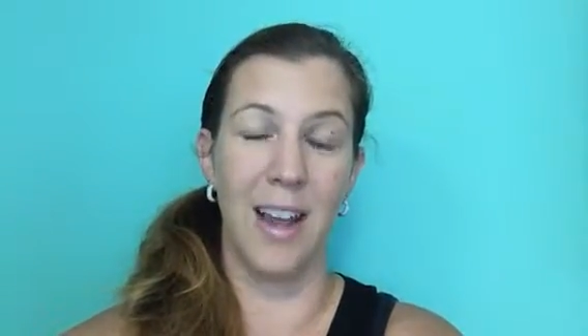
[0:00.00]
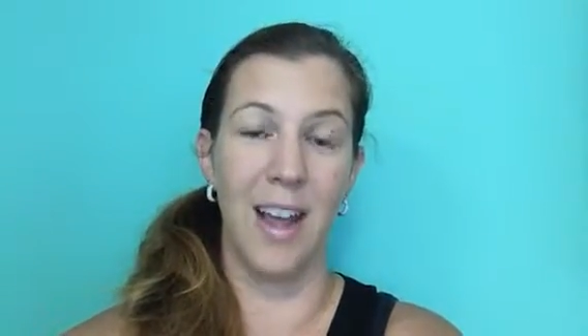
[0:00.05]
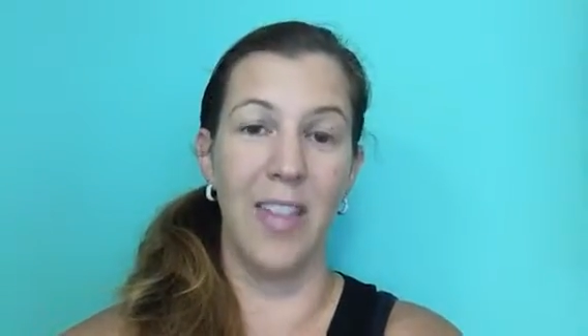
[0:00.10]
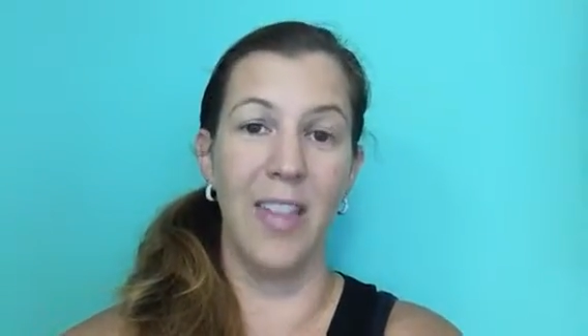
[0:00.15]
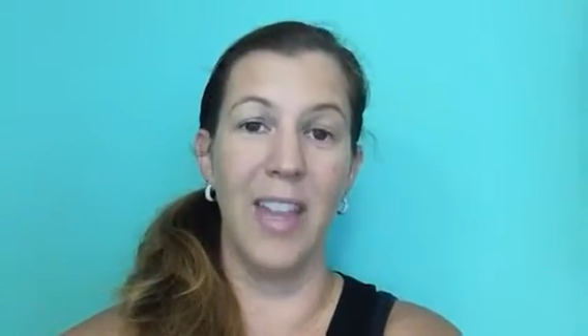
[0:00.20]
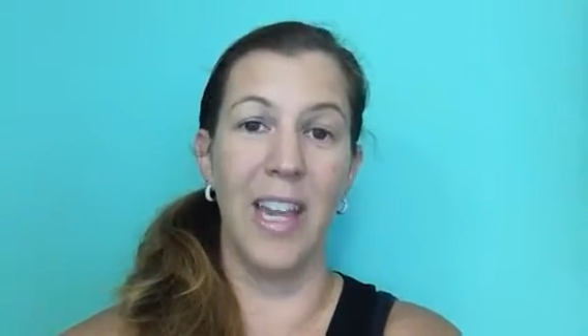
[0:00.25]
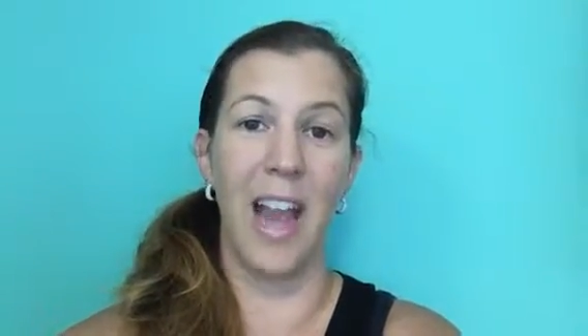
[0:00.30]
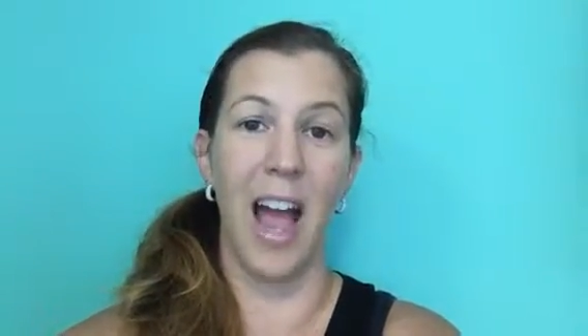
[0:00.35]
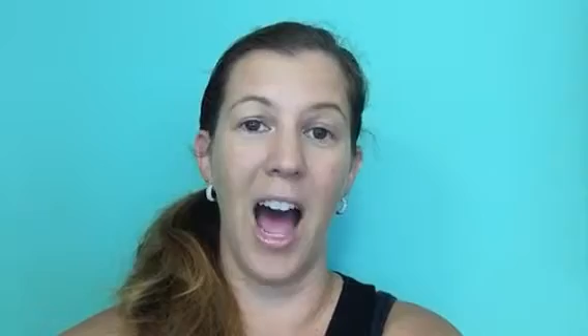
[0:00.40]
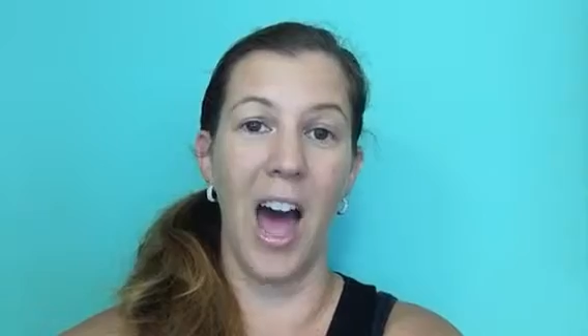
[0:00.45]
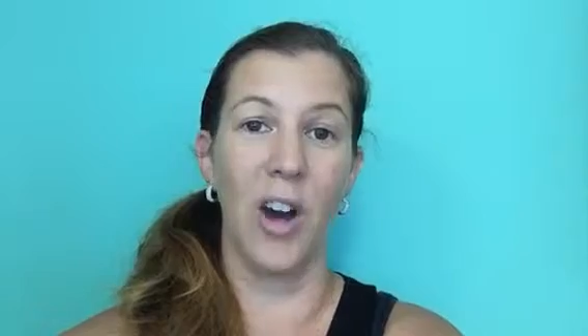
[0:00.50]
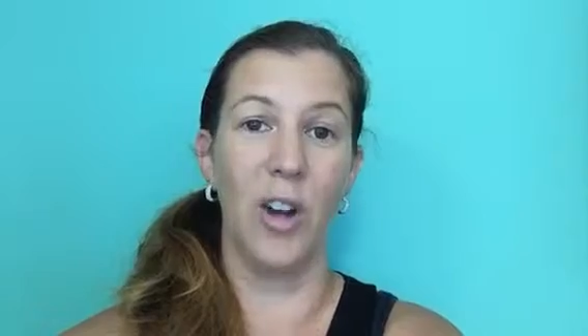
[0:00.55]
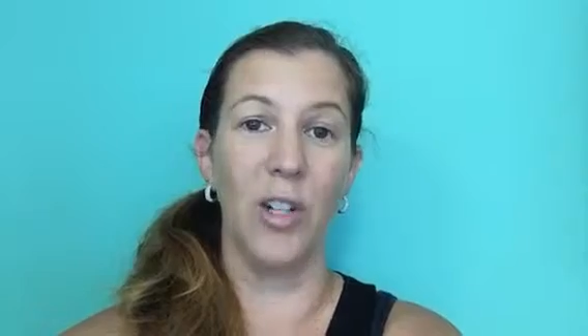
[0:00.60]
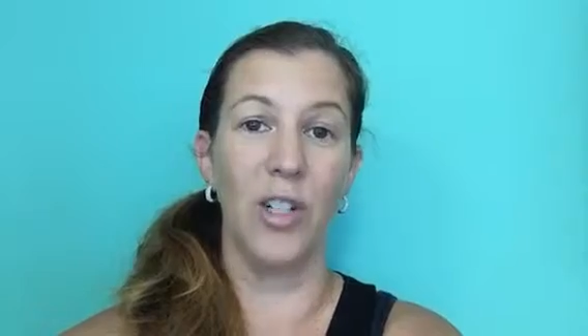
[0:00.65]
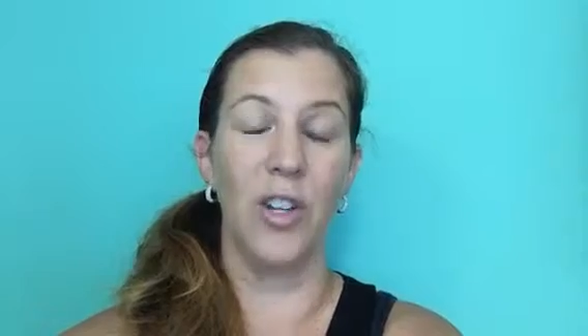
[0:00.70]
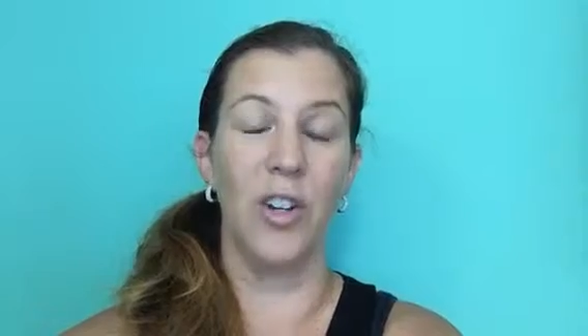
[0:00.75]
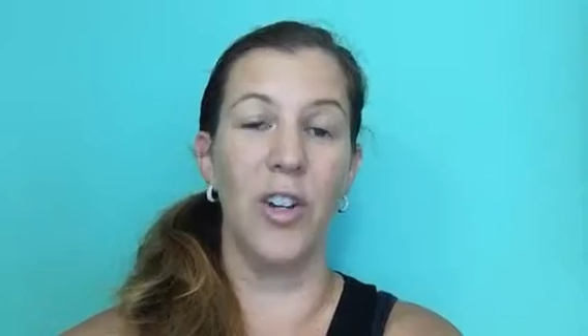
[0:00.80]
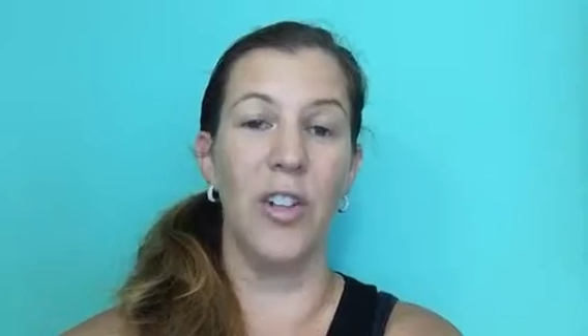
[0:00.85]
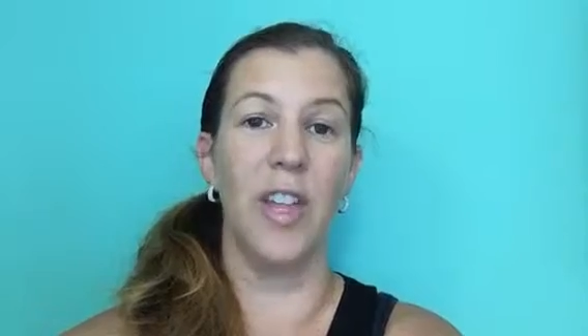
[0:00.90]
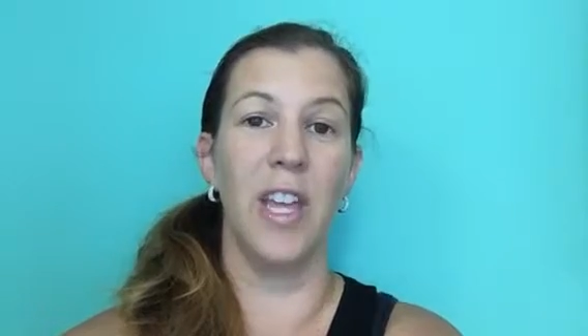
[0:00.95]
and the adult
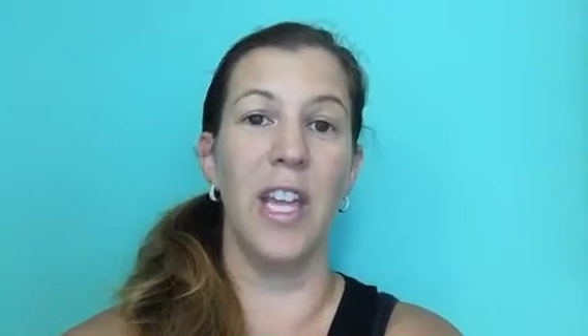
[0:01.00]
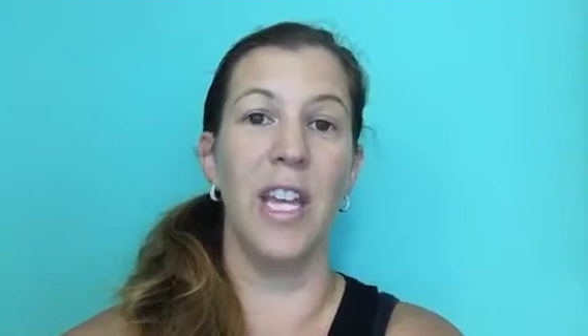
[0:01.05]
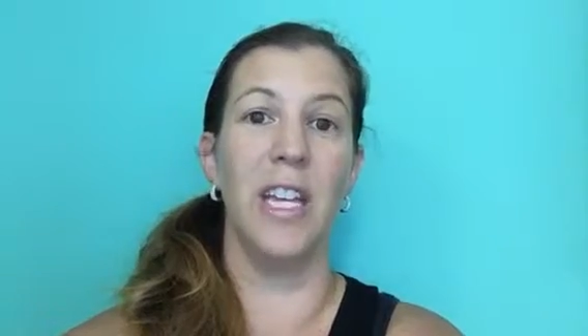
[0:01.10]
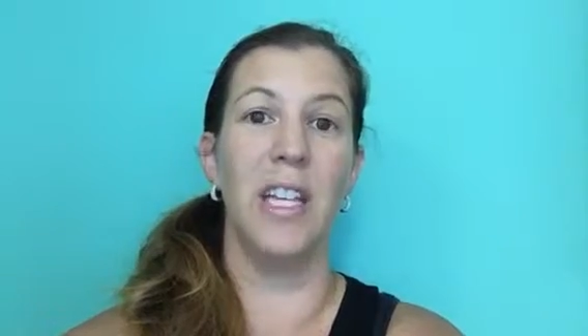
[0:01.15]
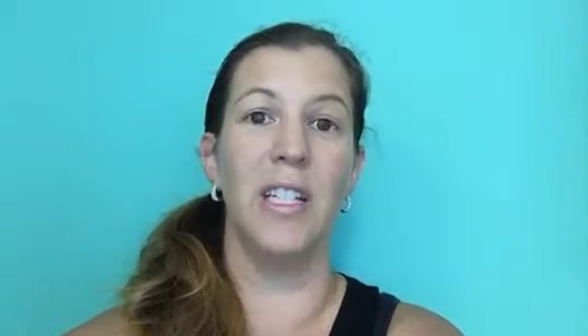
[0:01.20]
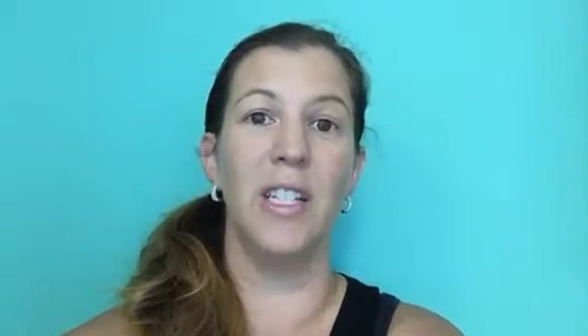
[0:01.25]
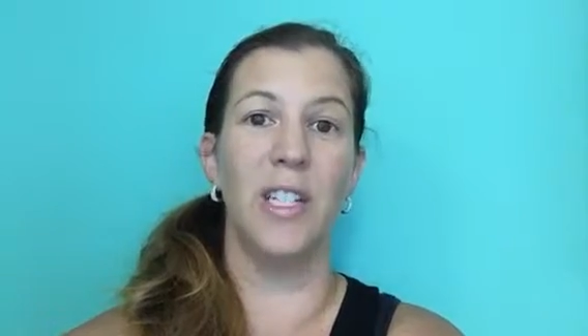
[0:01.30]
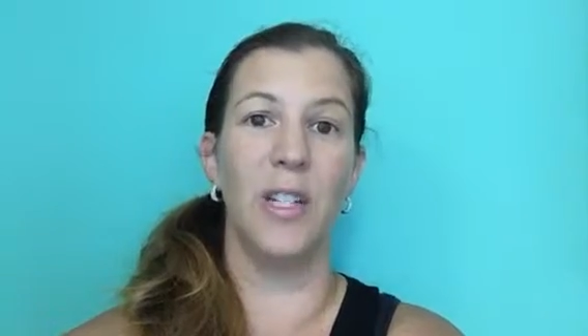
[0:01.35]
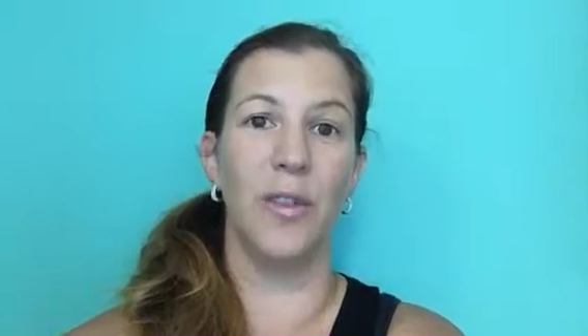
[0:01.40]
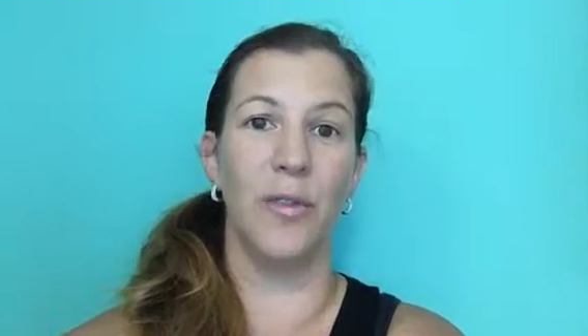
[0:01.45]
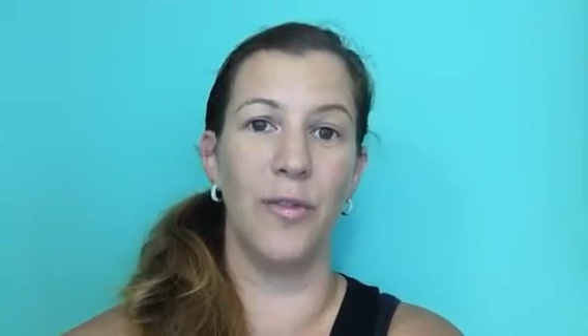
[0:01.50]
tooth is